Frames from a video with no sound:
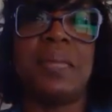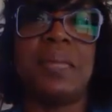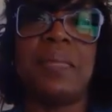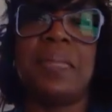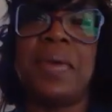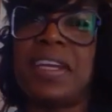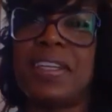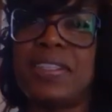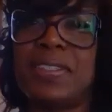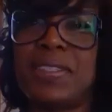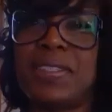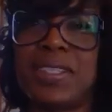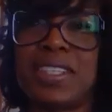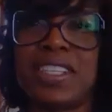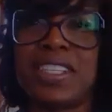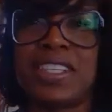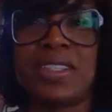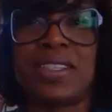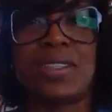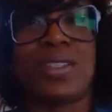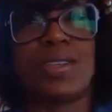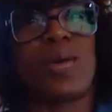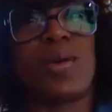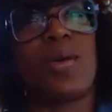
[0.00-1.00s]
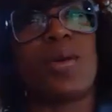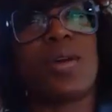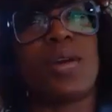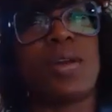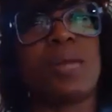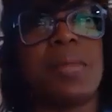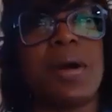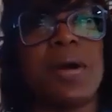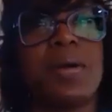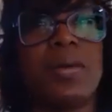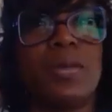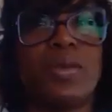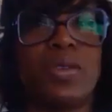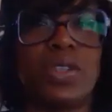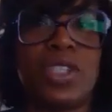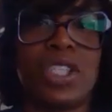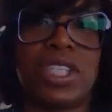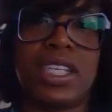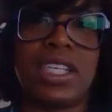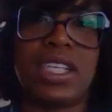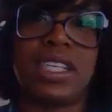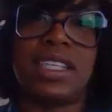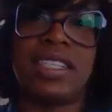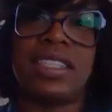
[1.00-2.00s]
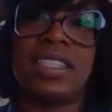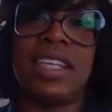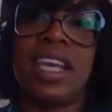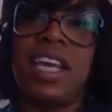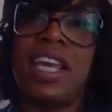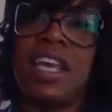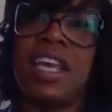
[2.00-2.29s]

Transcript: pictures or emojis,